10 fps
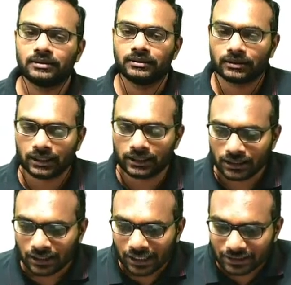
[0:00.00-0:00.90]
Alright,
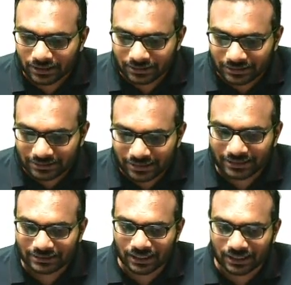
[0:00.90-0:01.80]
and there is this
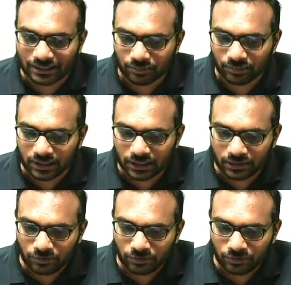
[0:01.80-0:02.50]
extra term here,